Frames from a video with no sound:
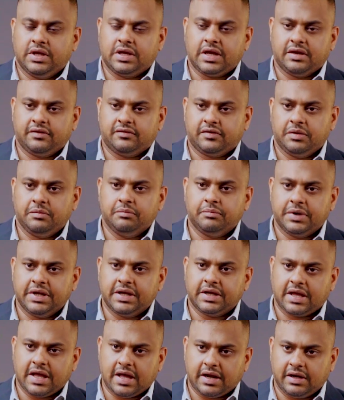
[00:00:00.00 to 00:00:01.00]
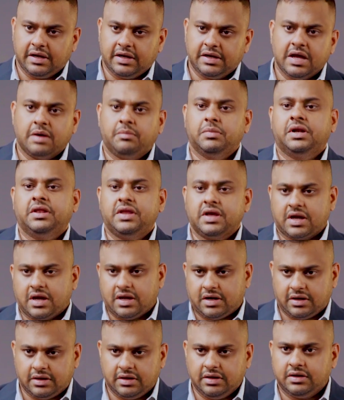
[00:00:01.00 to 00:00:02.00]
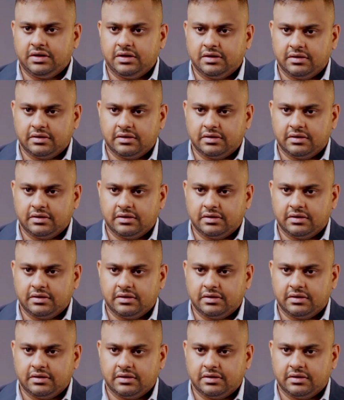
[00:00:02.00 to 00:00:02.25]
can simply carry double the current